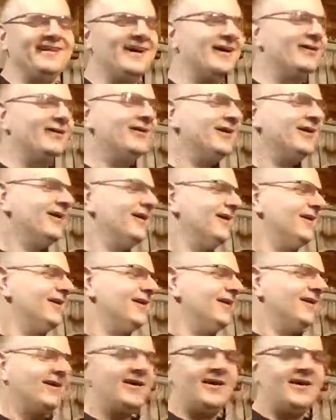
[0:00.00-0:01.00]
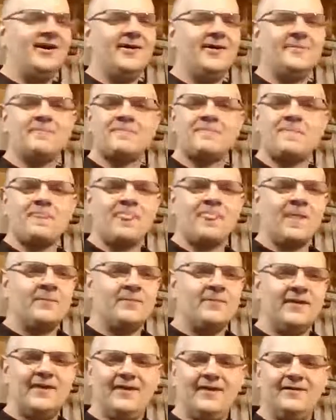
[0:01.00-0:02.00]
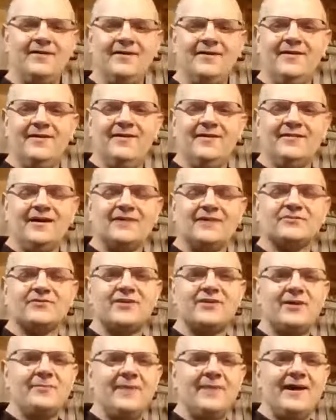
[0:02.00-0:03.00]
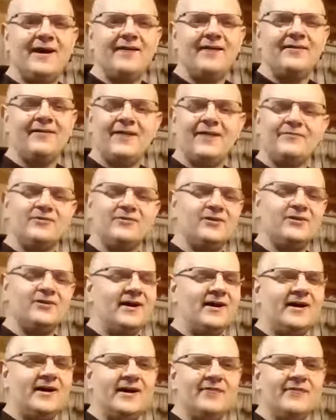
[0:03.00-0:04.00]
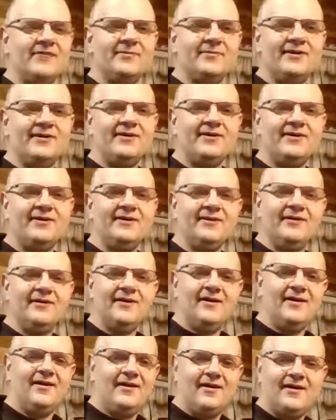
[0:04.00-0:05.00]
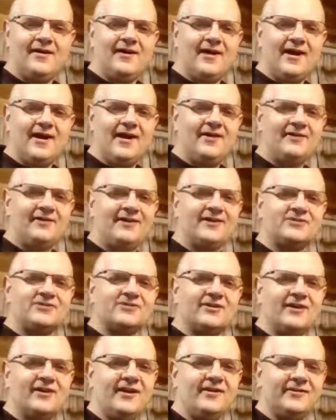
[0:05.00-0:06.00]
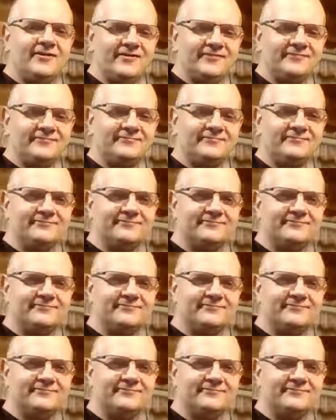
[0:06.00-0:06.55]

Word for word: you know. Uh, but hey, thanks for coming out. Have a good night, everybody. And I'll catch you later.